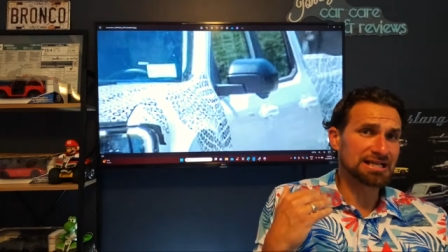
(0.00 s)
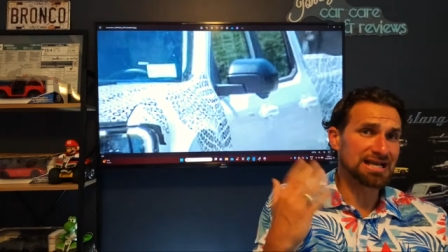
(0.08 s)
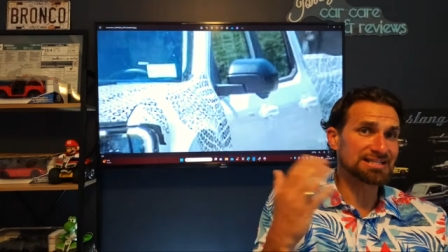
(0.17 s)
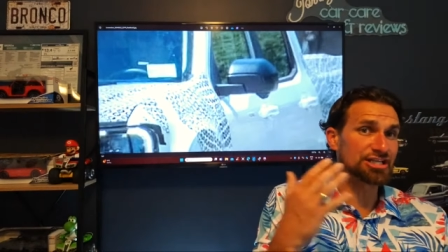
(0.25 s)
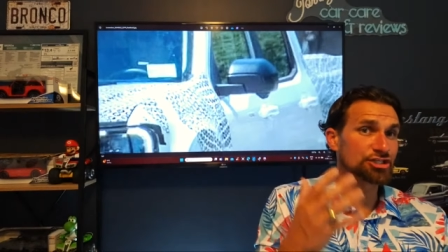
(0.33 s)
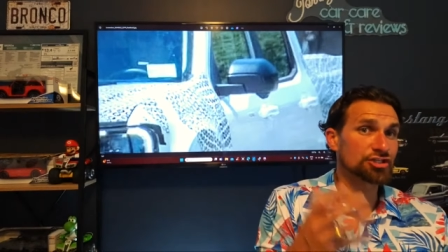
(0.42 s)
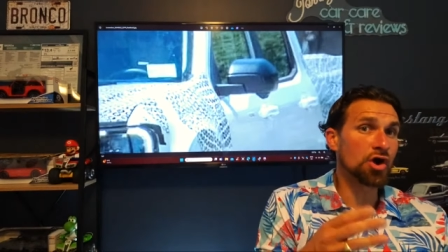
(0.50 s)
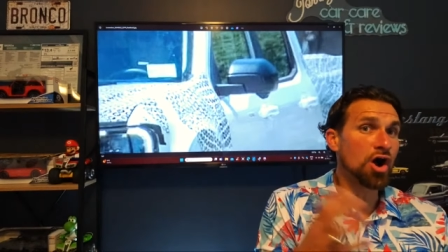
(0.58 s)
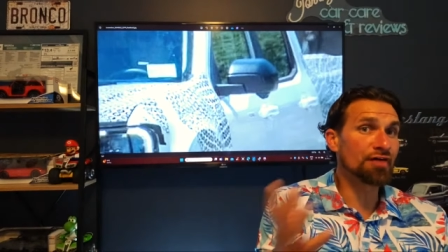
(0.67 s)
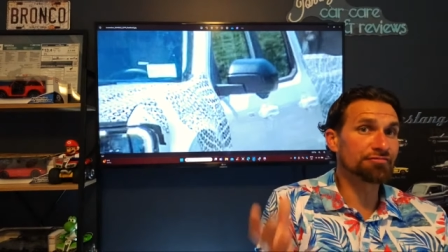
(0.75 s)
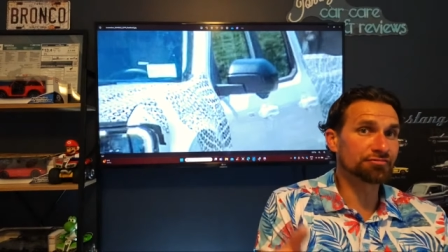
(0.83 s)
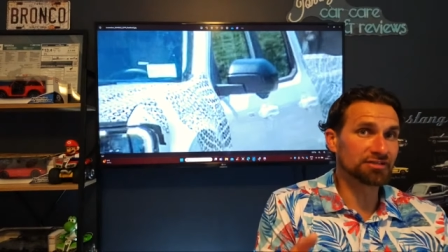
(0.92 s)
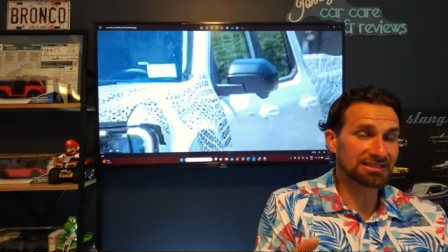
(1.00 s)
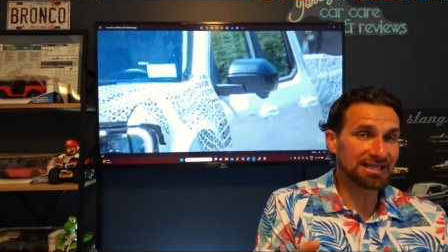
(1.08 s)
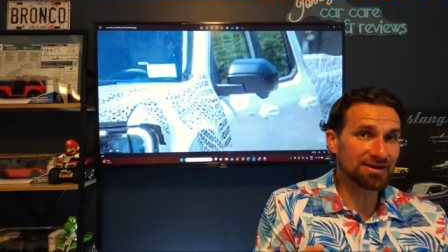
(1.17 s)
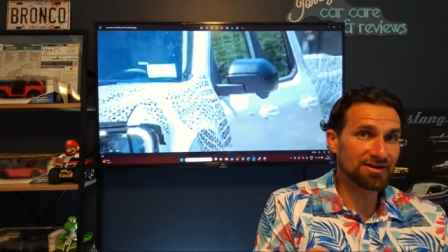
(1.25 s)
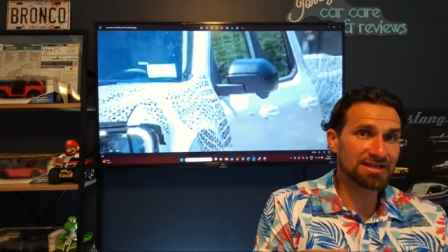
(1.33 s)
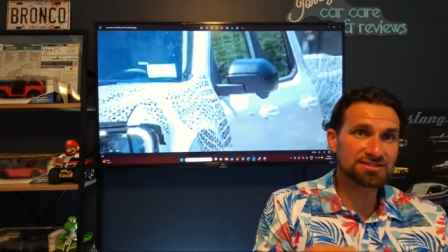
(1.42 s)
edition off of a
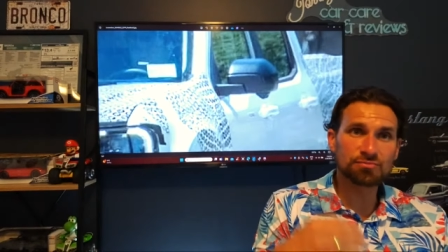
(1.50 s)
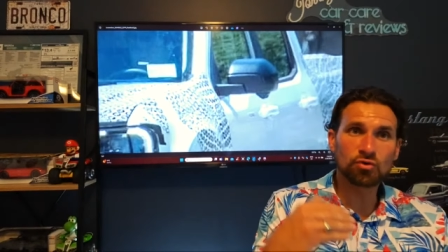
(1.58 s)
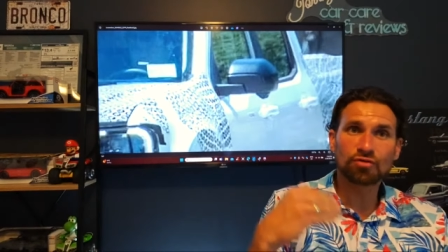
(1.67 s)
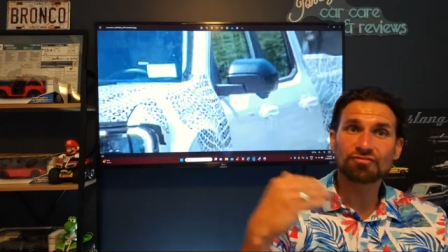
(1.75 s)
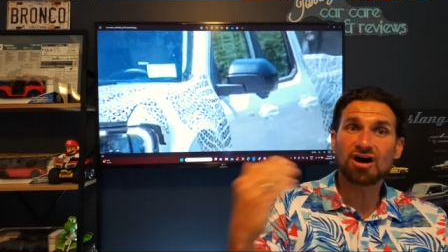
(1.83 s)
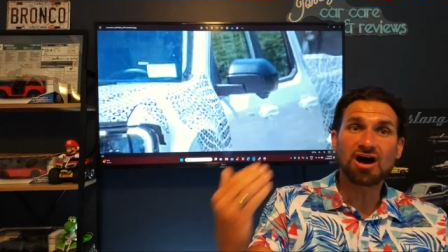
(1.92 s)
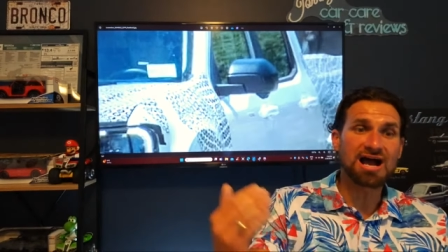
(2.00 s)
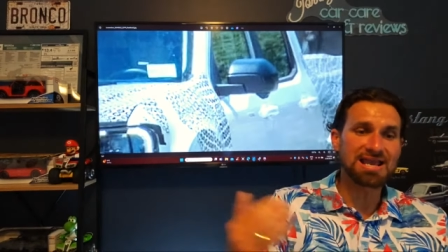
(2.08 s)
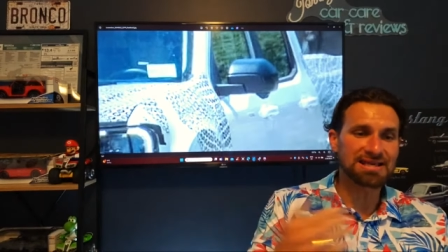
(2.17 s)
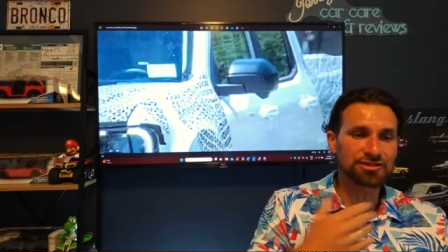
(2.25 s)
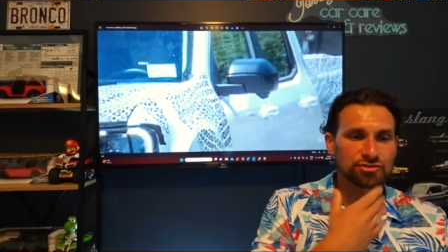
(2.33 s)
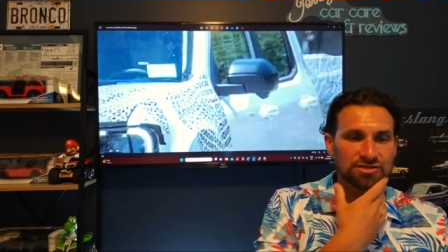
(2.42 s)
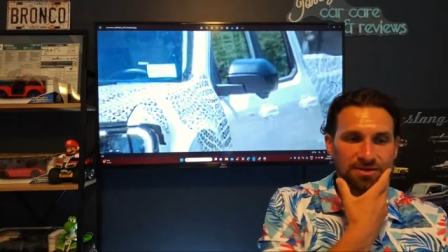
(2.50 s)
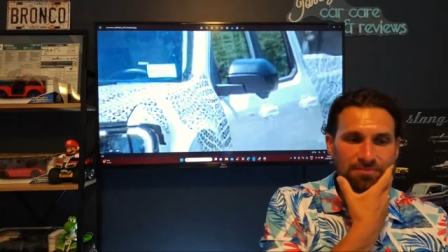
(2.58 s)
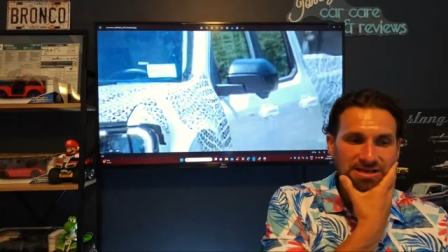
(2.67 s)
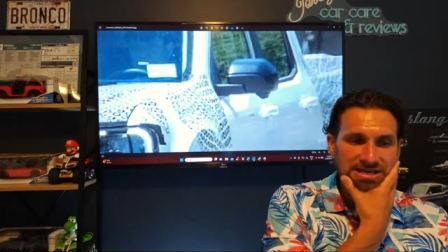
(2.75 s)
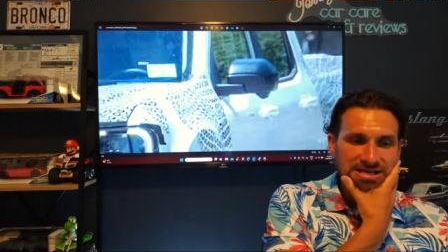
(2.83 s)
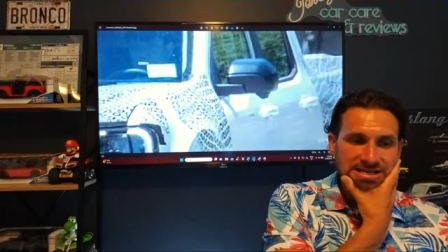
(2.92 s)
Lariat. more of a high end trim.